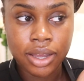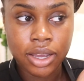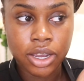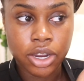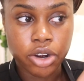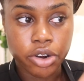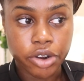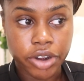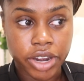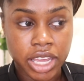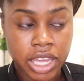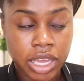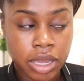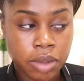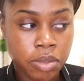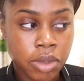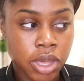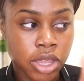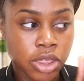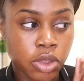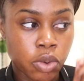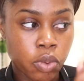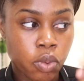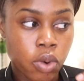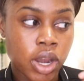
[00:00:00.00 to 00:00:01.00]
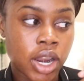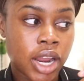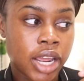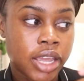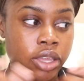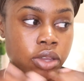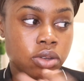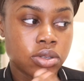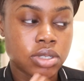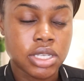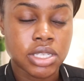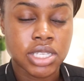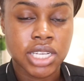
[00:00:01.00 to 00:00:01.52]
cream, and the one I
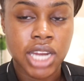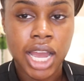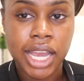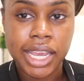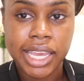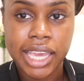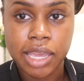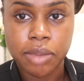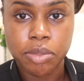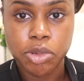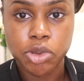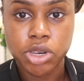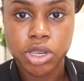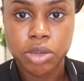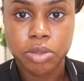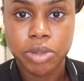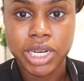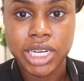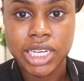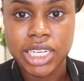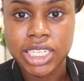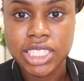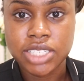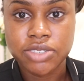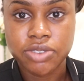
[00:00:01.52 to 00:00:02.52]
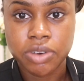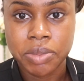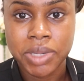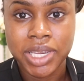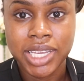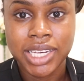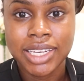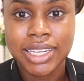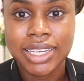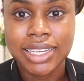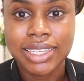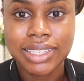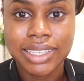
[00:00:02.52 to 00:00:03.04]
use is not K Beauty, but it is from
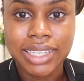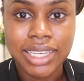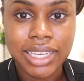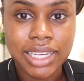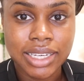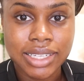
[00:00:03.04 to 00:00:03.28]
Indie Lee.